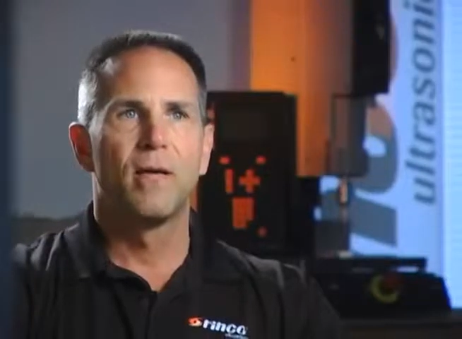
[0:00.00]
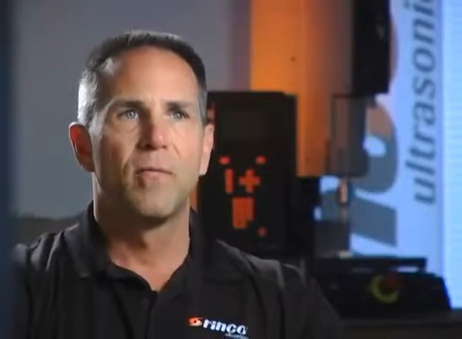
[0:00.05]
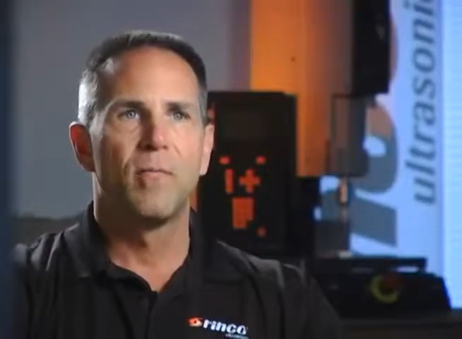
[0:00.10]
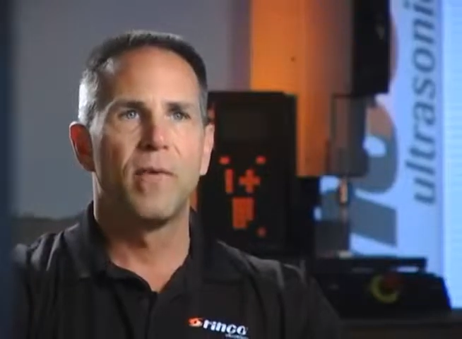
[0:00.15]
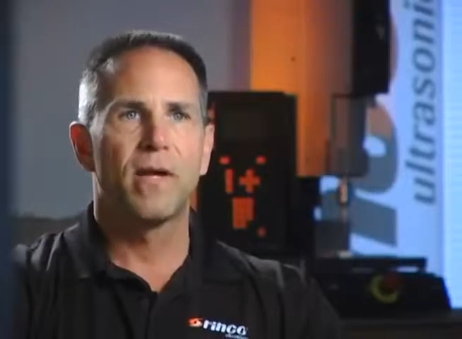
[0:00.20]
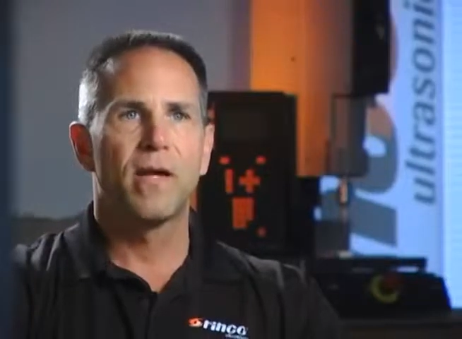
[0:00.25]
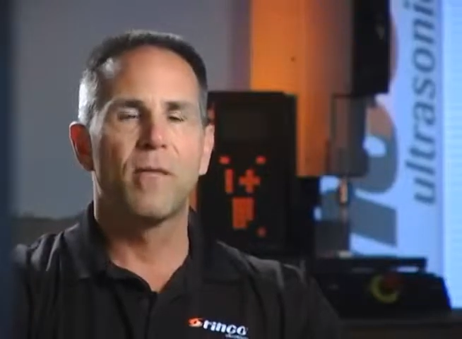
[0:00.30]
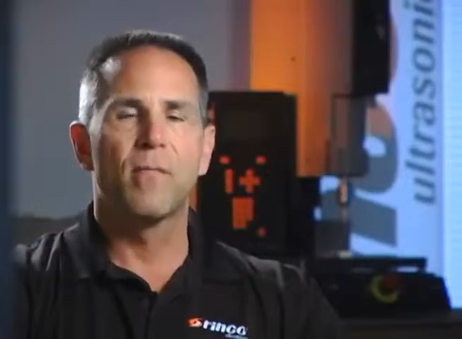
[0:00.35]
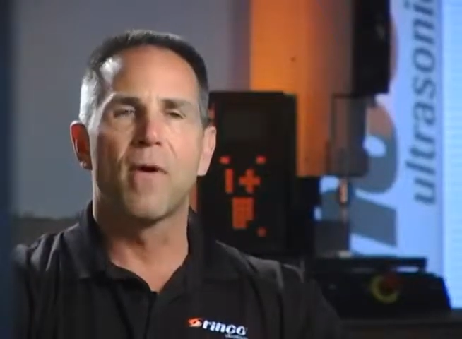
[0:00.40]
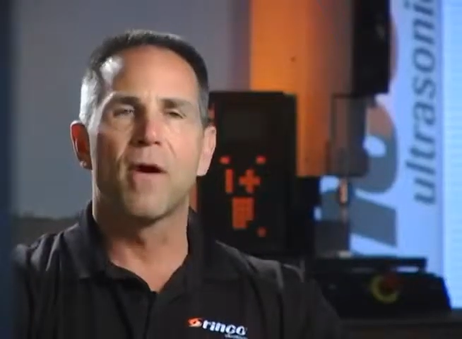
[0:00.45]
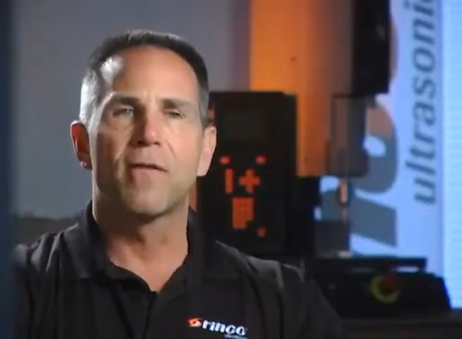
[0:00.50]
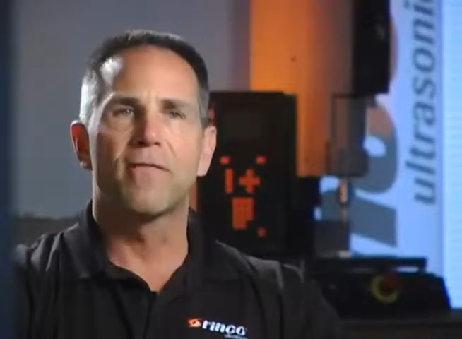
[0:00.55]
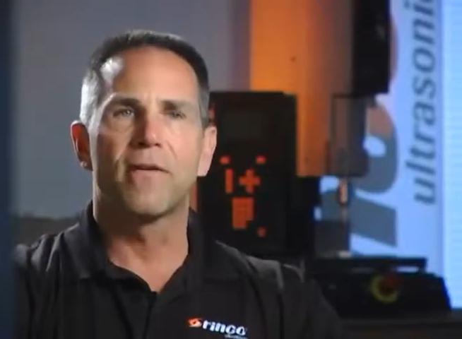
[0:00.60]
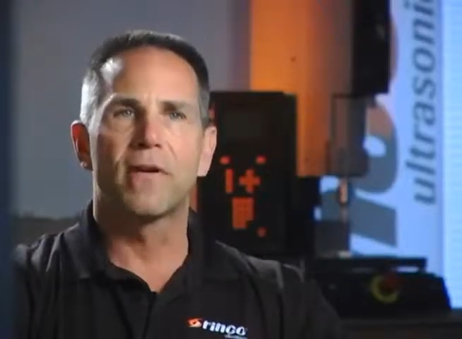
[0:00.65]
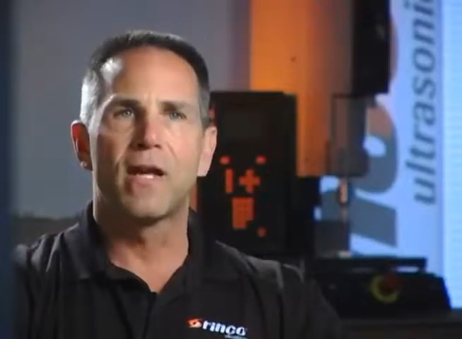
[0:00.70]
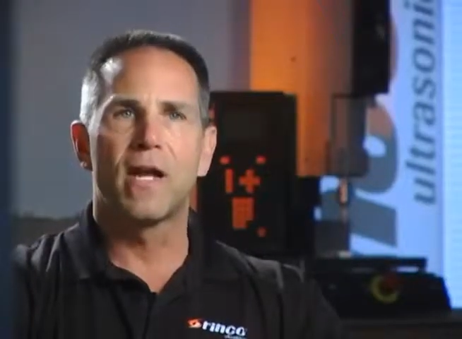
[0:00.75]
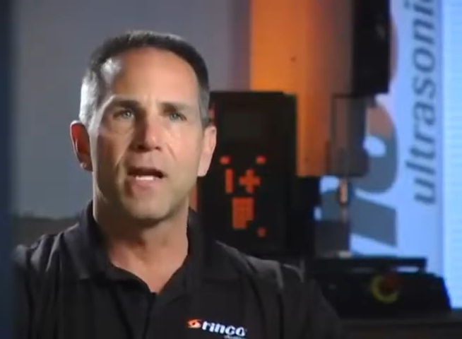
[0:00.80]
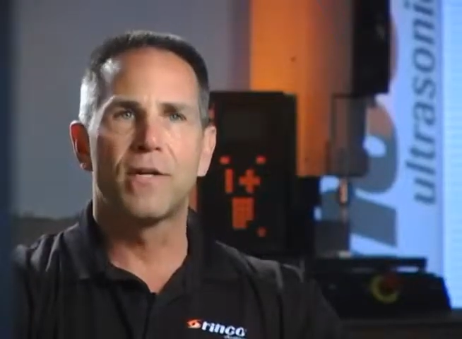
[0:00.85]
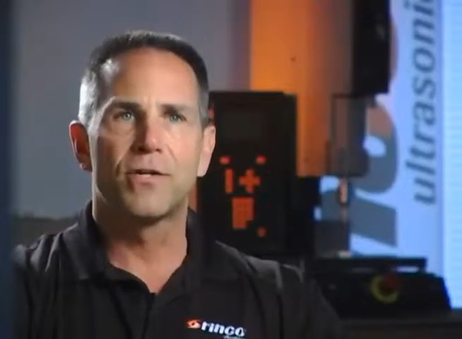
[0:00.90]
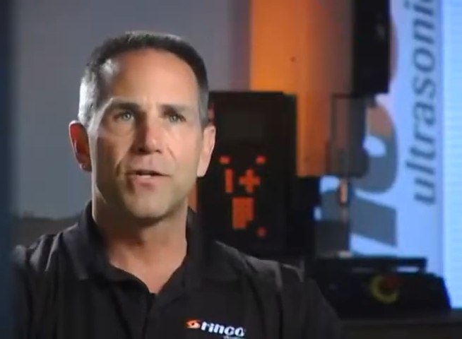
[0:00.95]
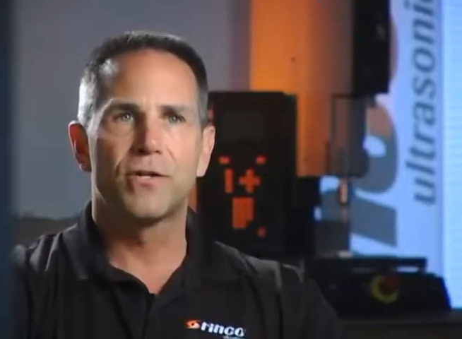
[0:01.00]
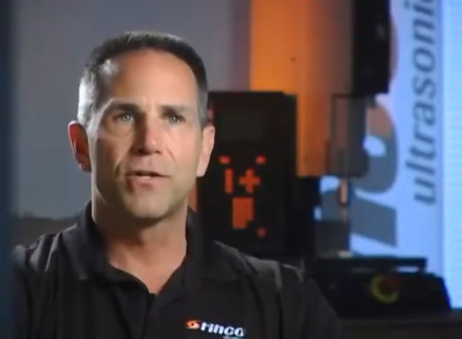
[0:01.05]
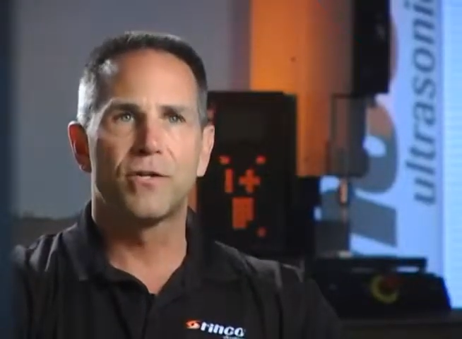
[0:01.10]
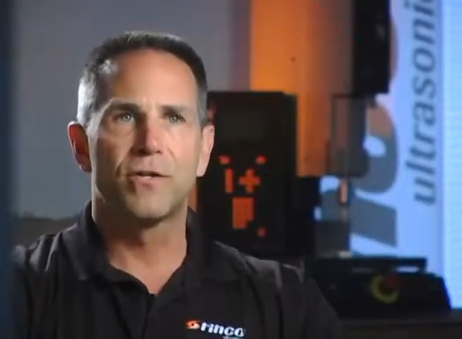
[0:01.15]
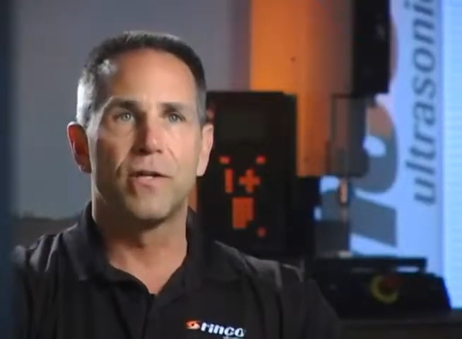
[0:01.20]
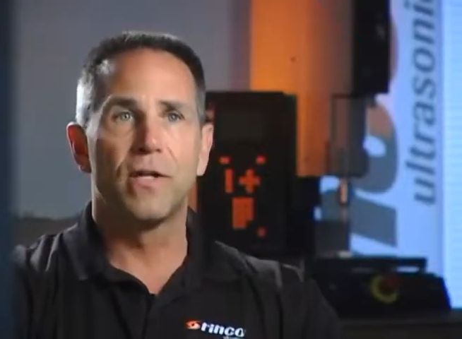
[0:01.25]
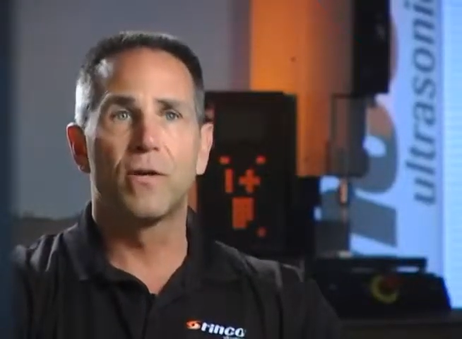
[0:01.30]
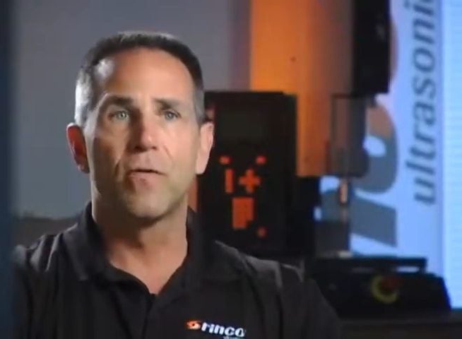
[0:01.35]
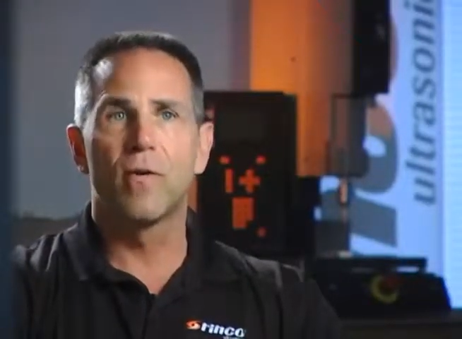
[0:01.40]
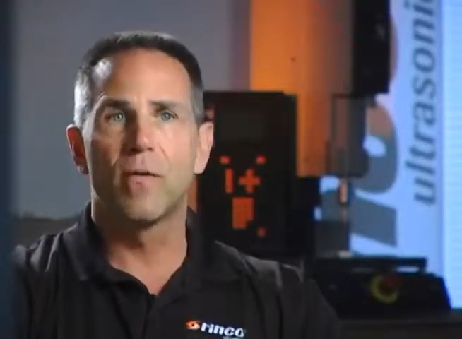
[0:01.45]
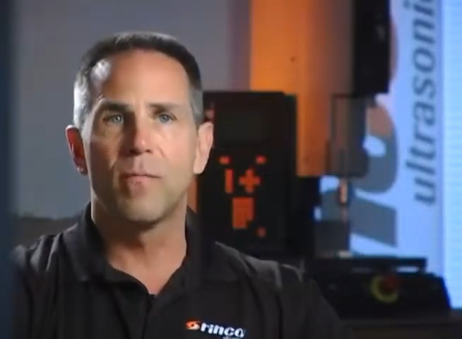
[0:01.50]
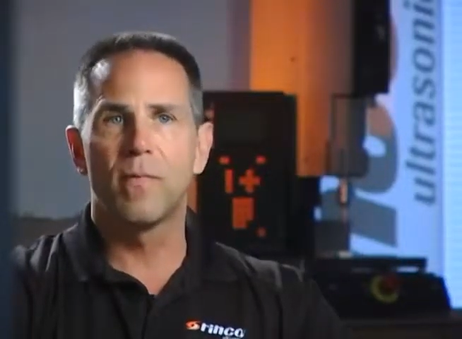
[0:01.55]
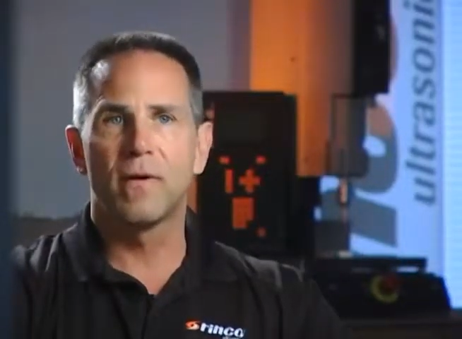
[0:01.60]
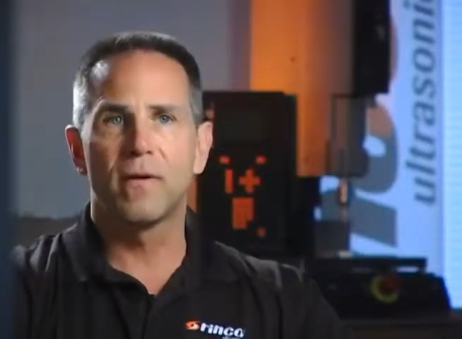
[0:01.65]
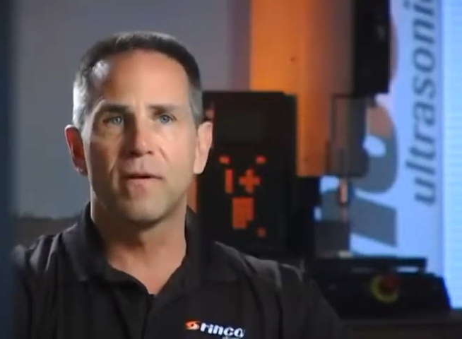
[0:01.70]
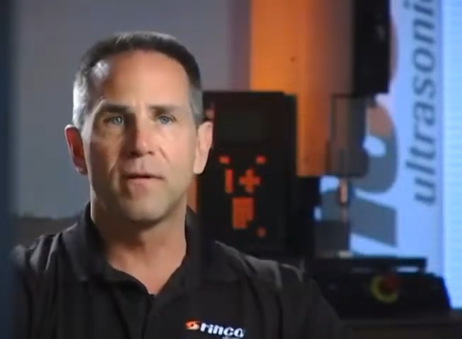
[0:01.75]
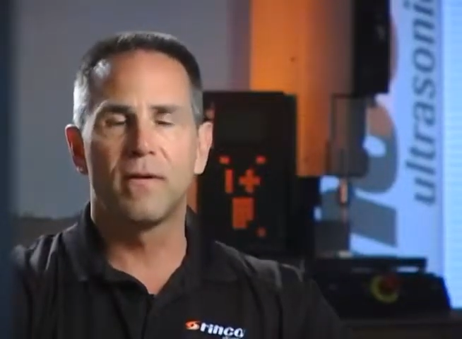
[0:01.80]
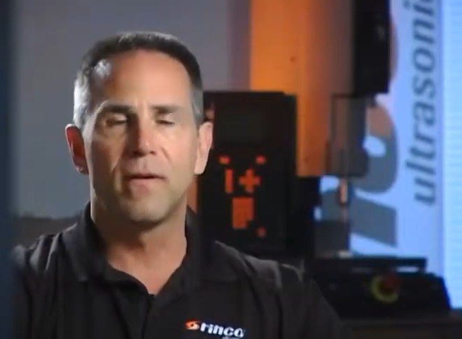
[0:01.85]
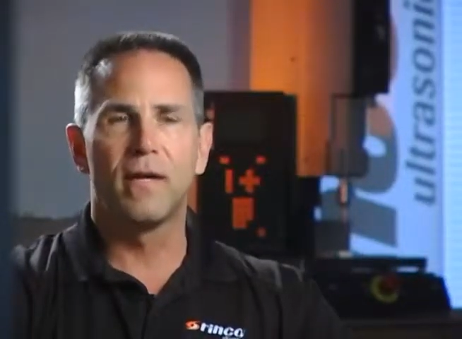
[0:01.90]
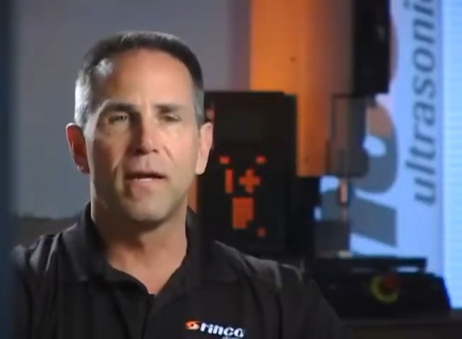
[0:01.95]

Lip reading: making modifications to the equipment